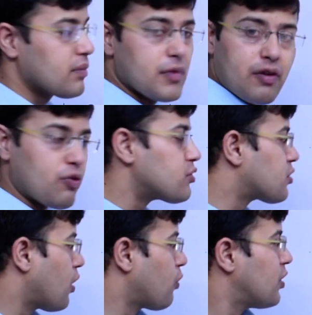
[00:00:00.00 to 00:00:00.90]
that was
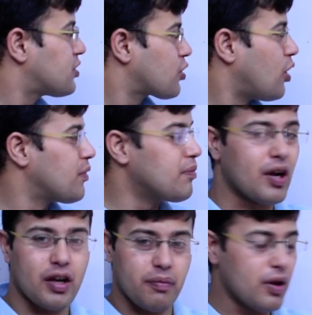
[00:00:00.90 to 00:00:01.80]
lowest common
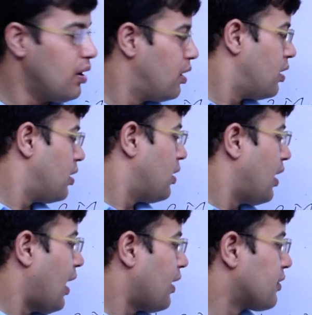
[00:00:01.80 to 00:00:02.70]
multiple,
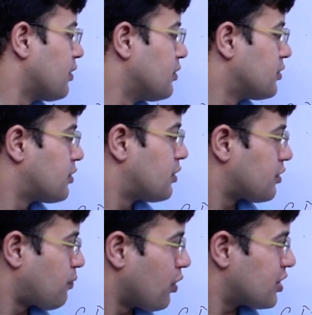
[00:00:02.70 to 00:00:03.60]
and the
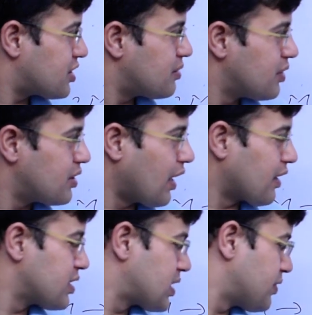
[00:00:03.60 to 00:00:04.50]
smallest number that
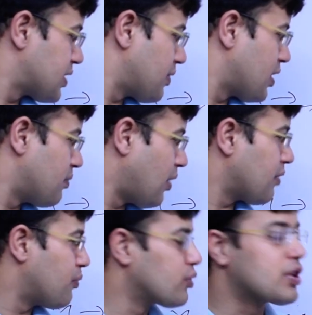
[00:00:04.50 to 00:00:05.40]
is divisible
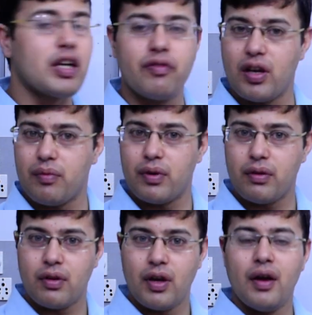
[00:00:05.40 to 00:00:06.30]
by both the given
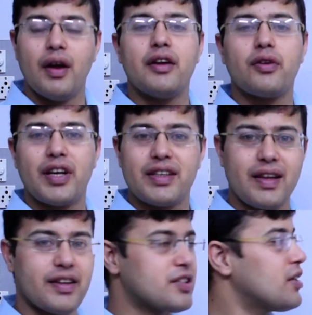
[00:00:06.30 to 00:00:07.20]
numbers. In today's
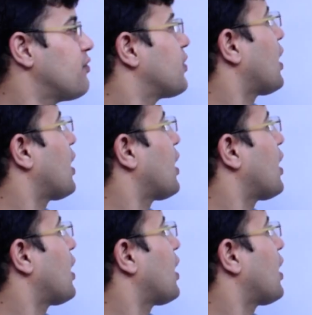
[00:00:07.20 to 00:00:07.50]
lecture we